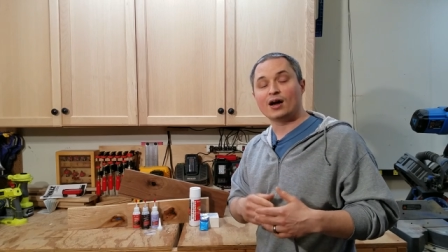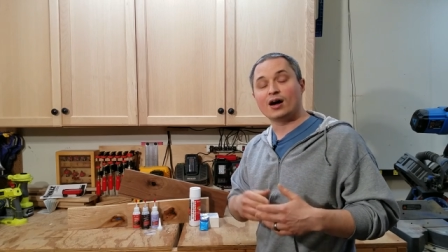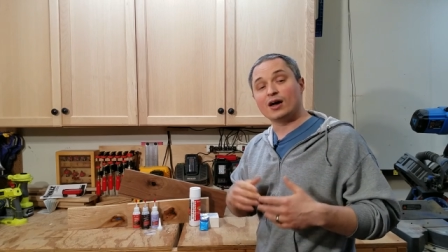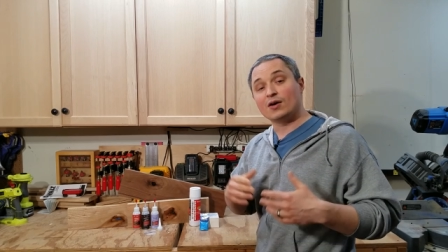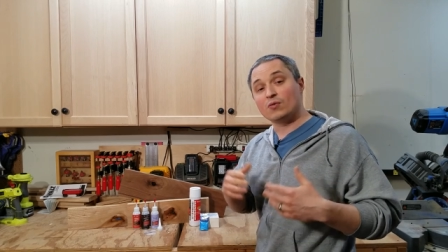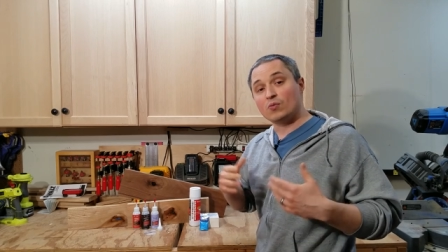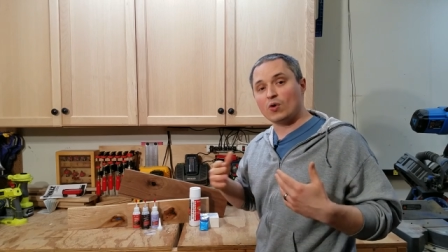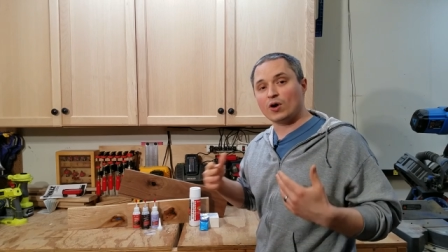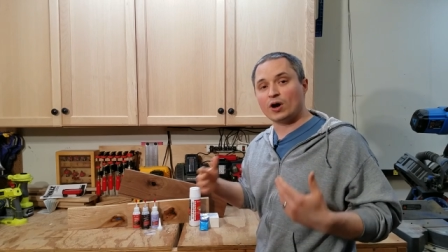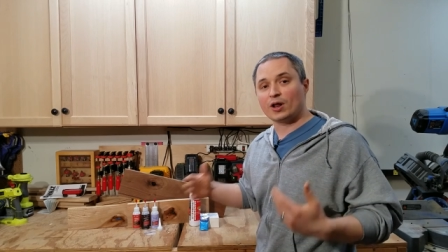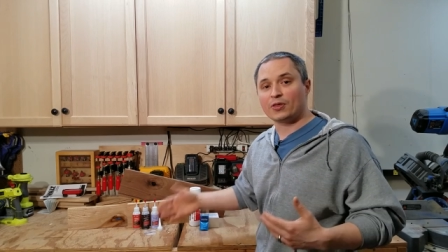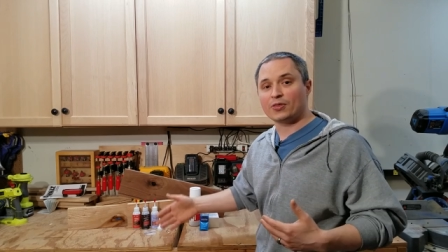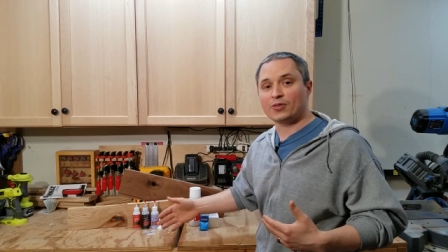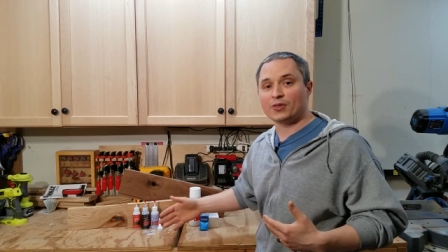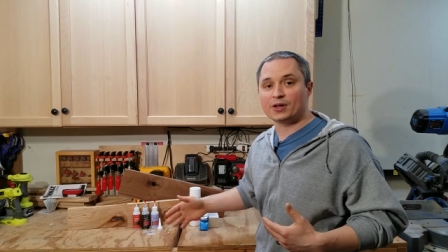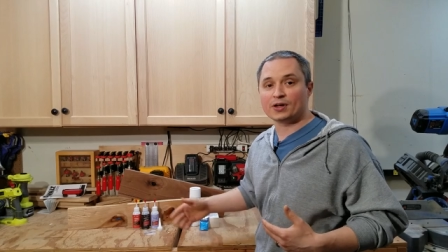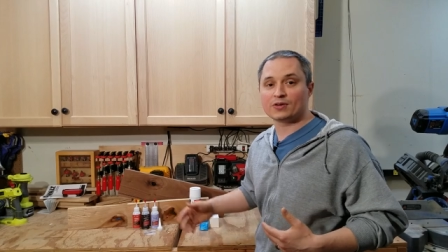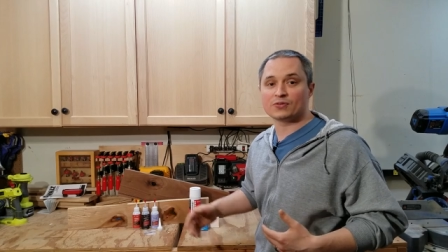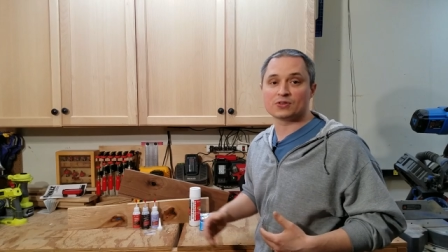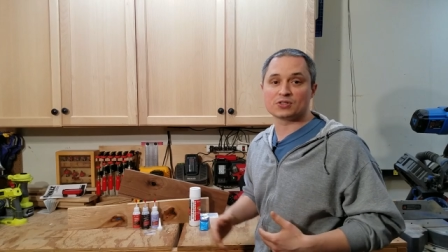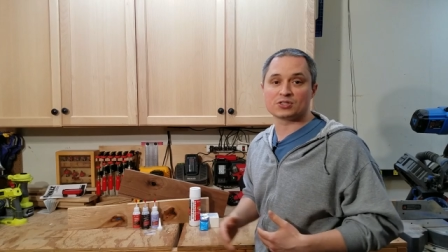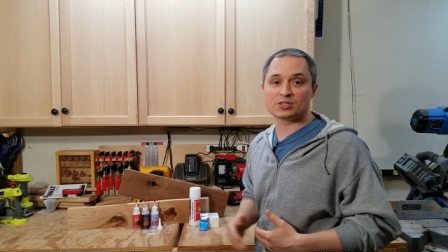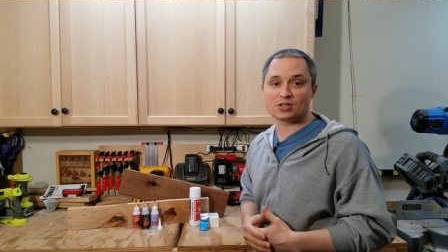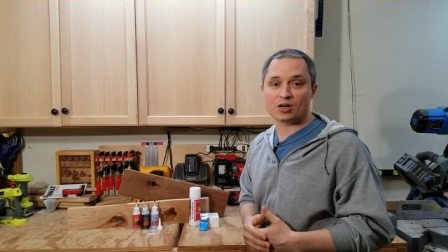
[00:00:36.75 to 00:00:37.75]
uh, and what I
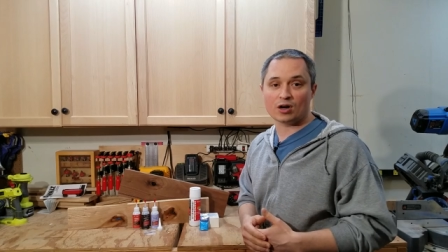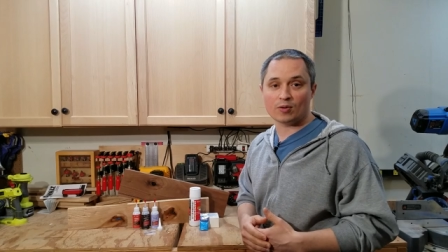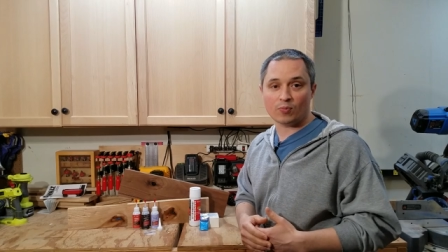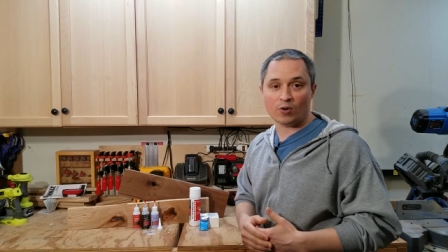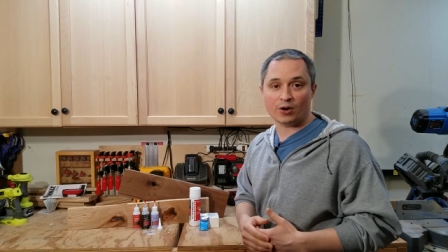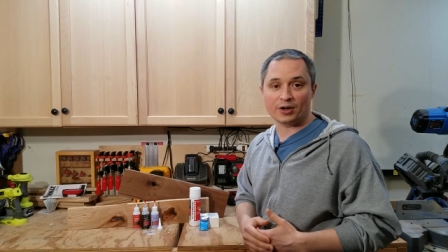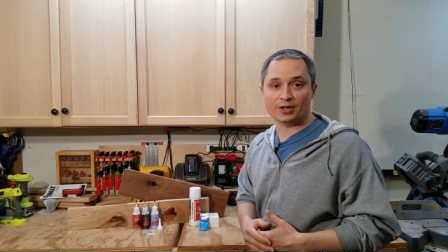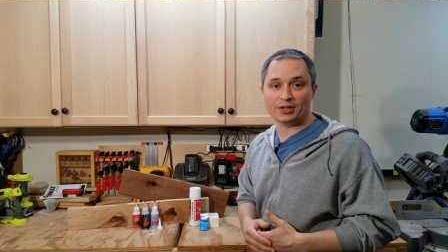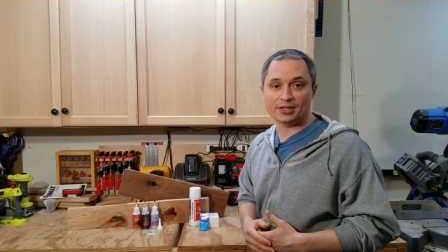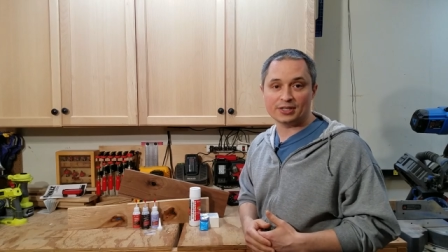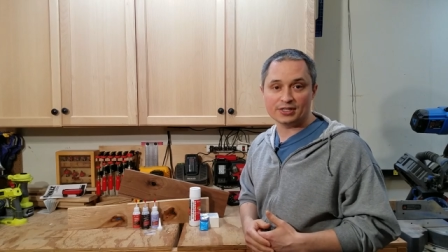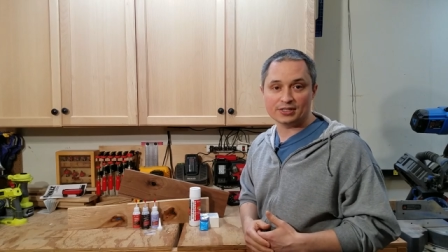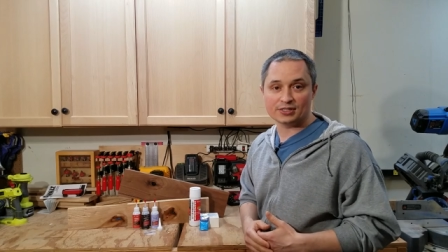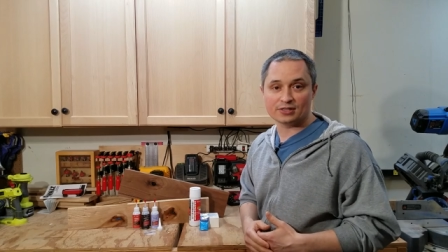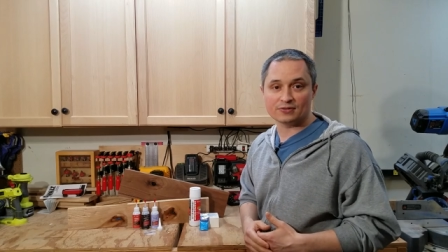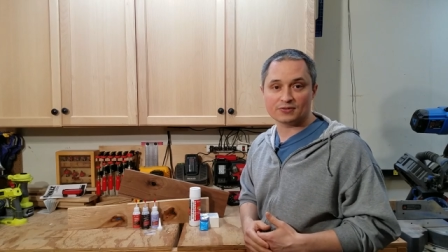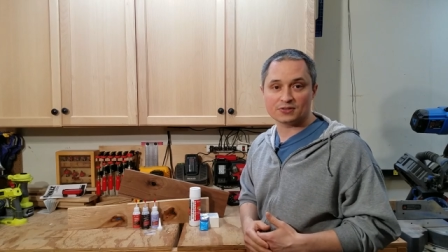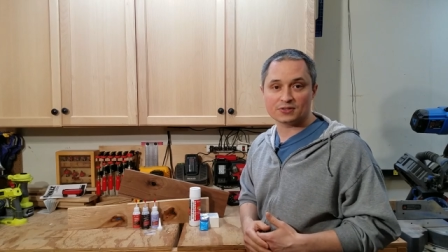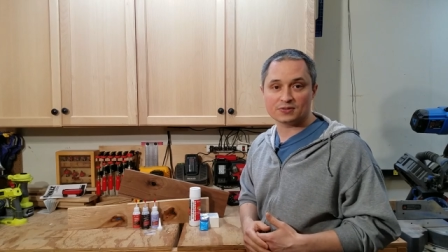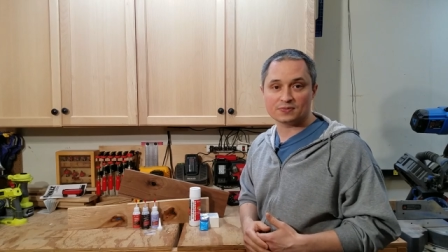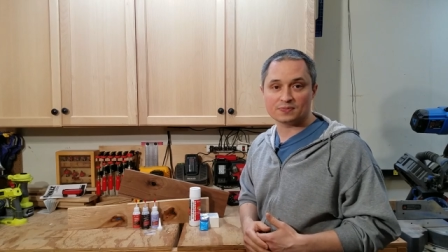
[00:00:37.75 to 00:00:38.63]
think of the Starbond adhesives.